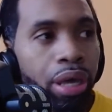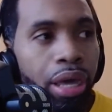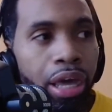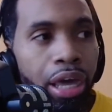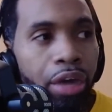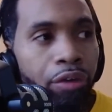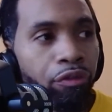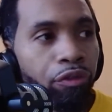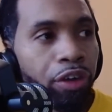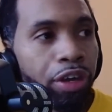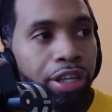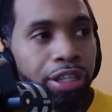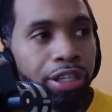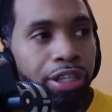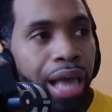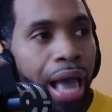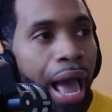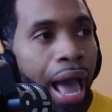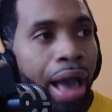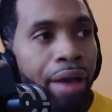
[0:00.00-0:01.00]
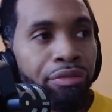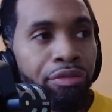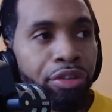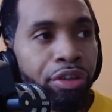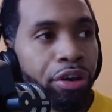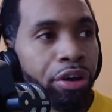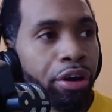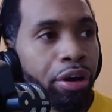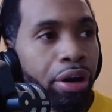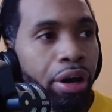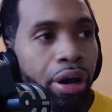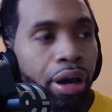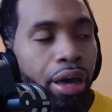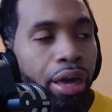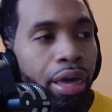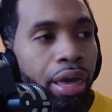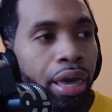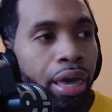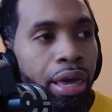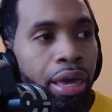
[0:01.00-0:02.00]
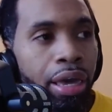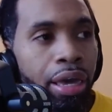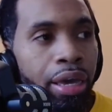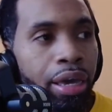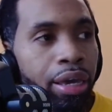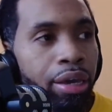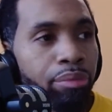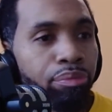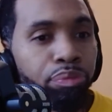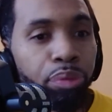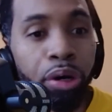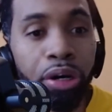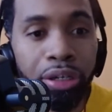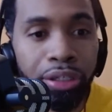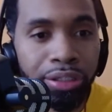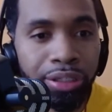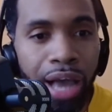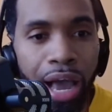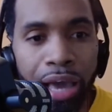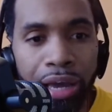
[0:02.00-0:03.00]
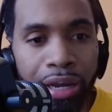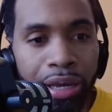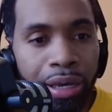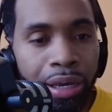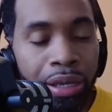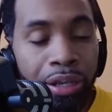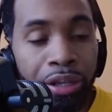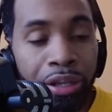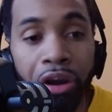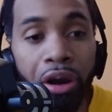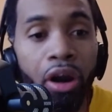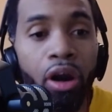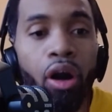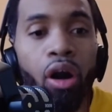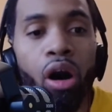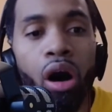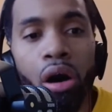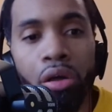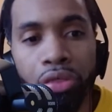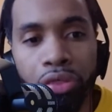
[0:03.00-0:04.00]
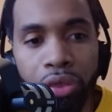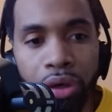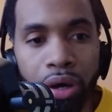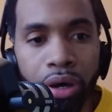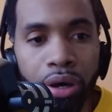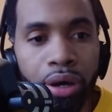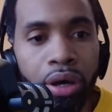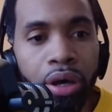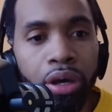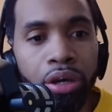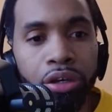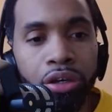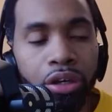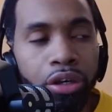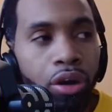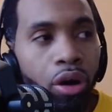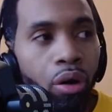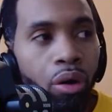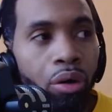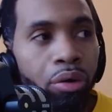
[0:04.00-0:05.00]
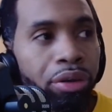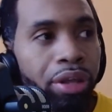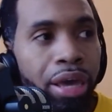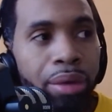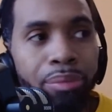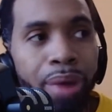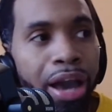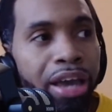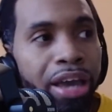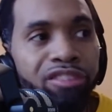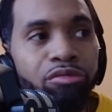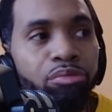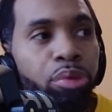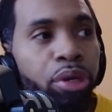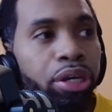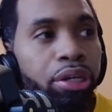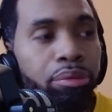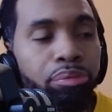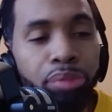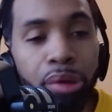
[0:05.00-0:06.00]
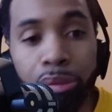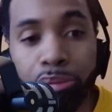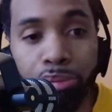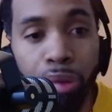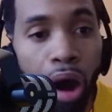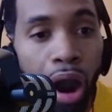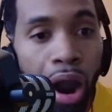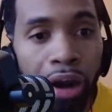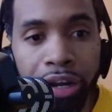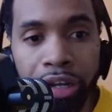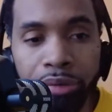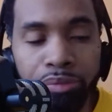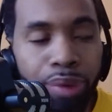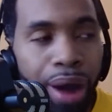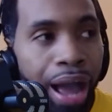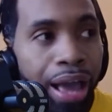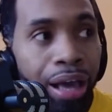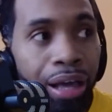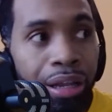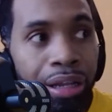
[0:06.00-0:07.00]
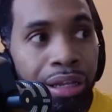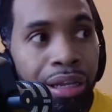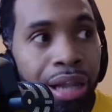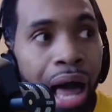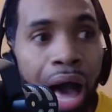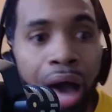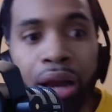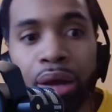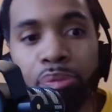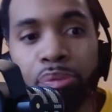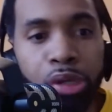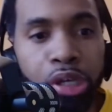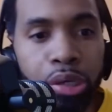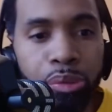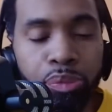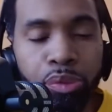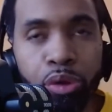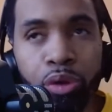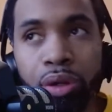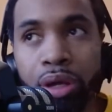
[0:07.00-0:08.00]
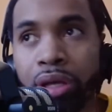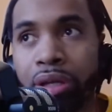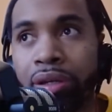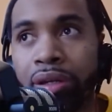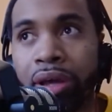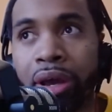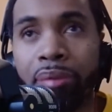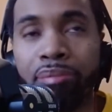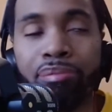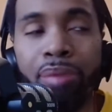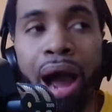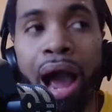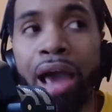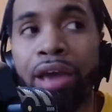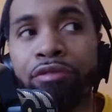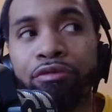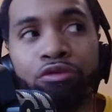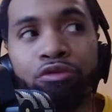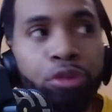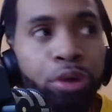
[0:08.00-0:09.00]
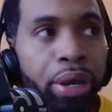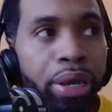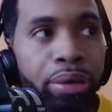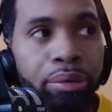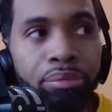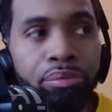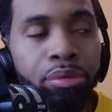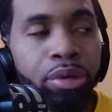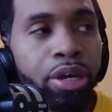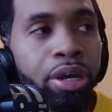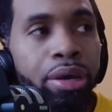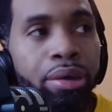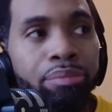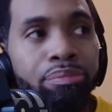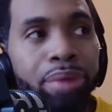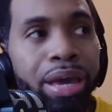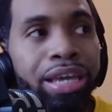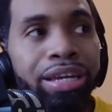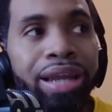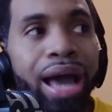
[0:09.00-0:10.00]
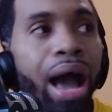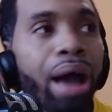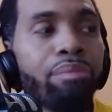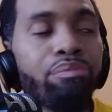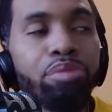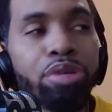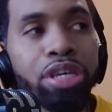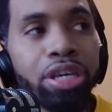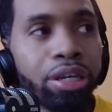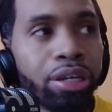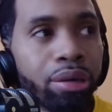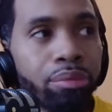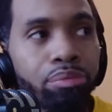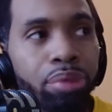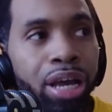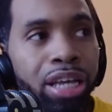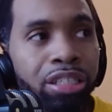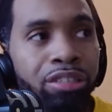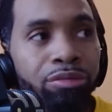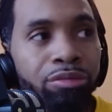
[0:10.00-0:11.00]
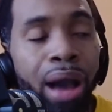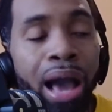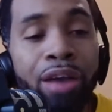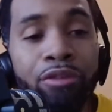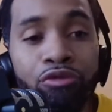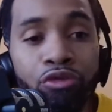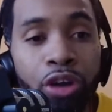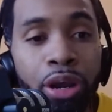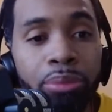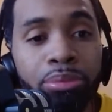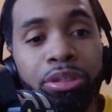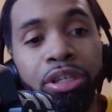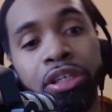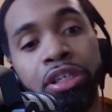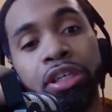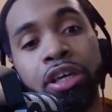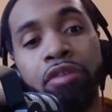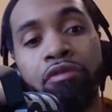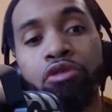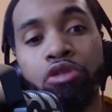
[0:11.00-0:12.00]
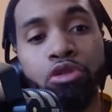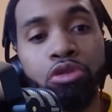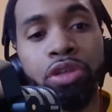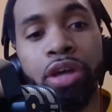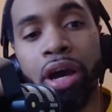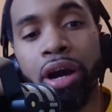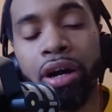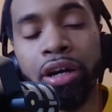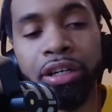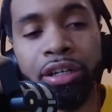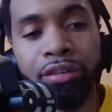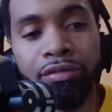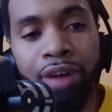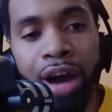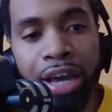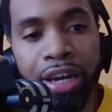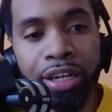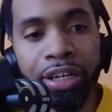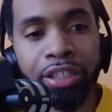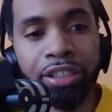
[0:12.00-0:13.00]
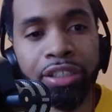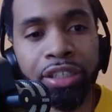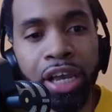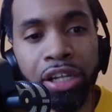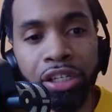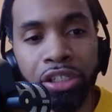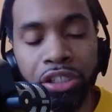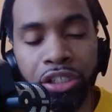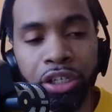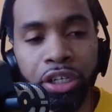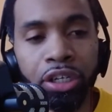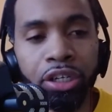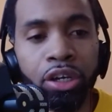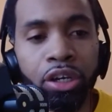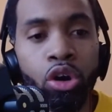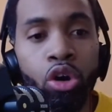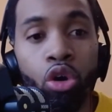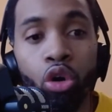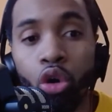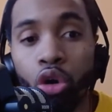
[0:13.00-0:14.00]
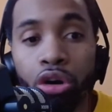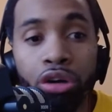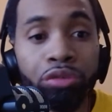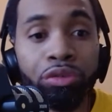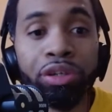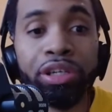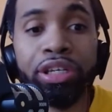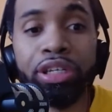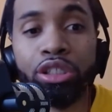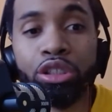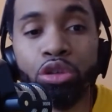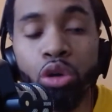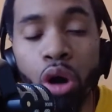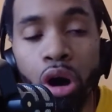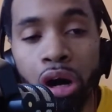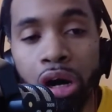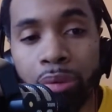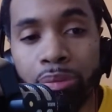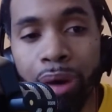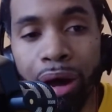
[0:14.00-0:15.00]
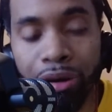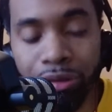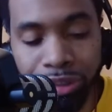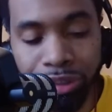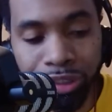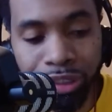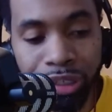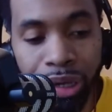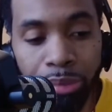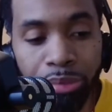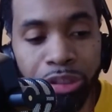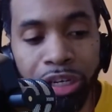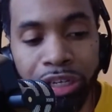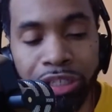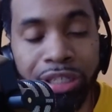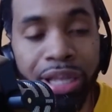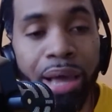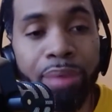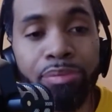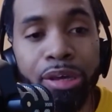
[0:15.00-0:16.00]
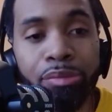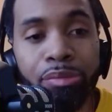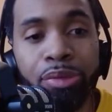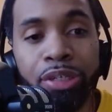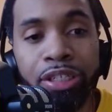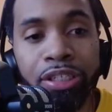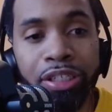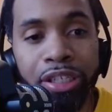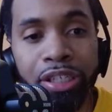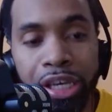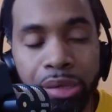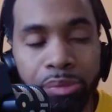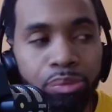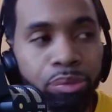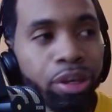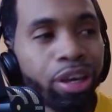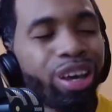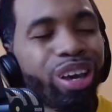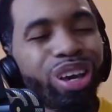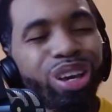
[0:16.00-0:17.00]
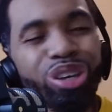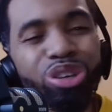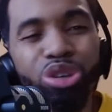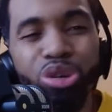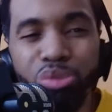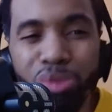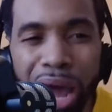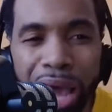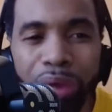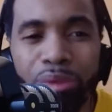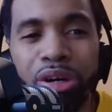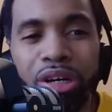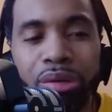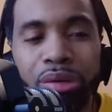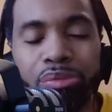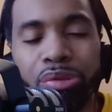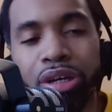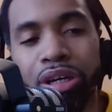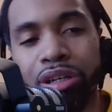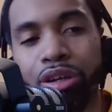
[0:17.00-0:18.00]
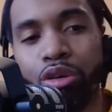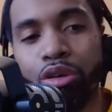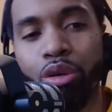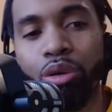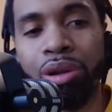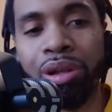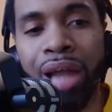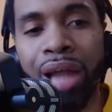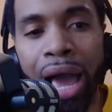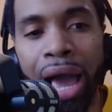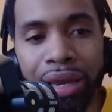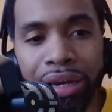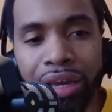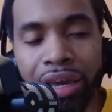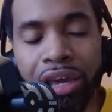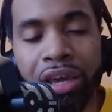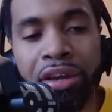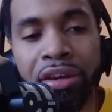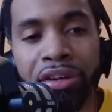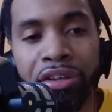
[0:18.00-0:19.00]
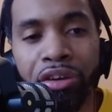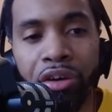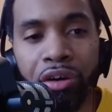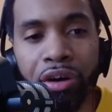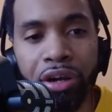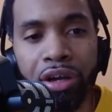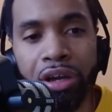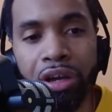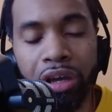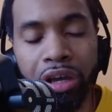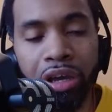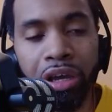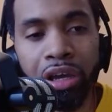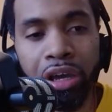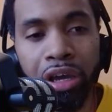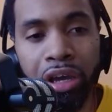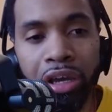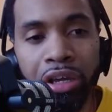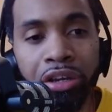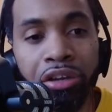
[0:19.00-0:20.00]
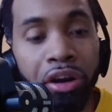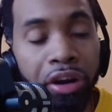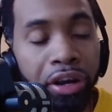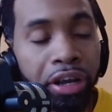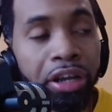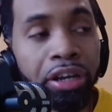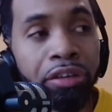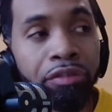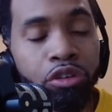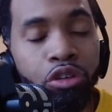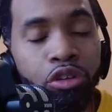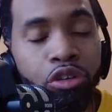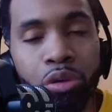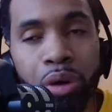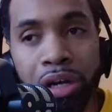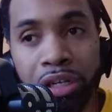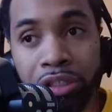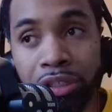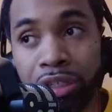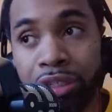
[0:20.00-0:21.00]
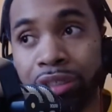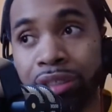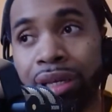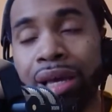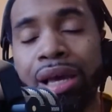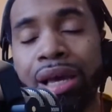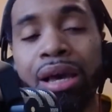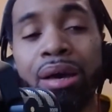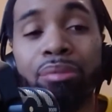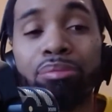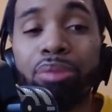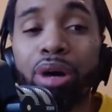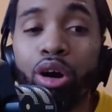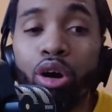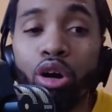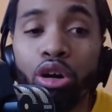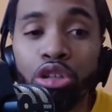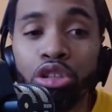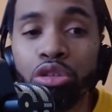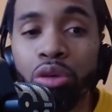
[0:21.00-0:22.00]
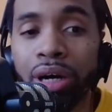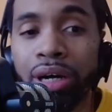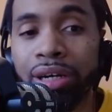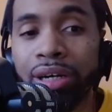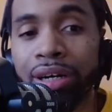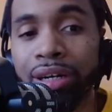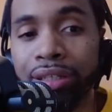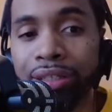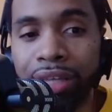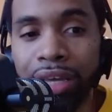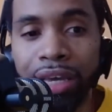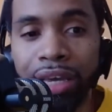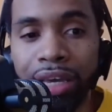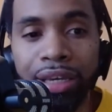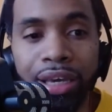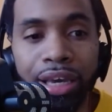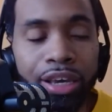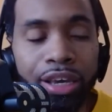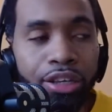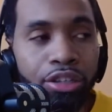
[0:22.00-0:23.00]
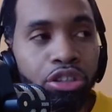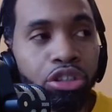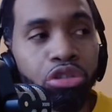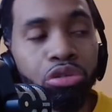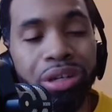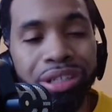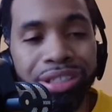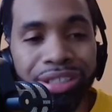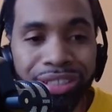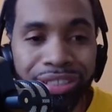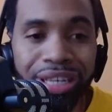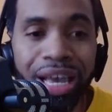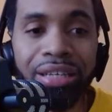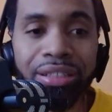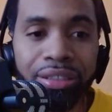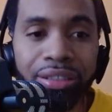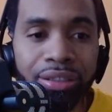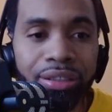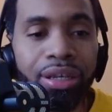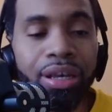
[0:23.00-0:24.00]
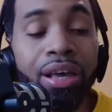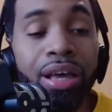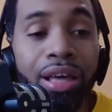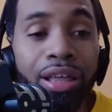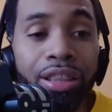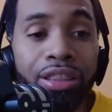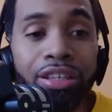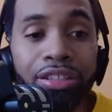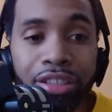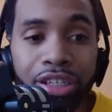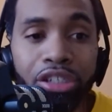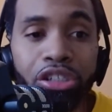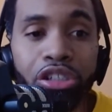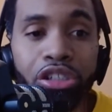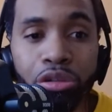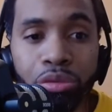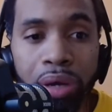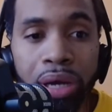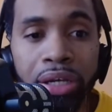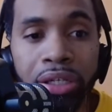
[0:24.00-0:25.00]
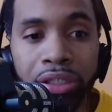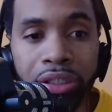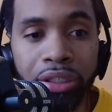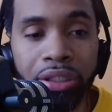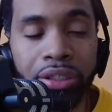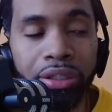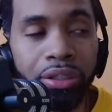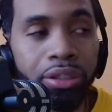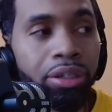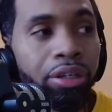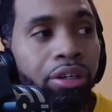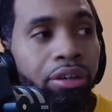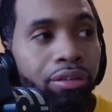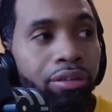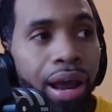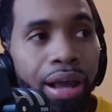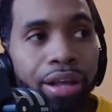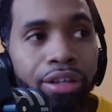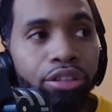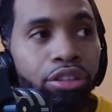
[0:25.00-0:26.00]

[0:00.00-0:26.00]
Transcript: If it's after a book signing and they're an author, they might have been bombarded by a lot of people and their mind frame may not be in the best mind frame to give you their undivided attention or to really talk about subjects that may be deep. You might want to be a little light in your interview questions. But also a good thing is to assess the situation, right?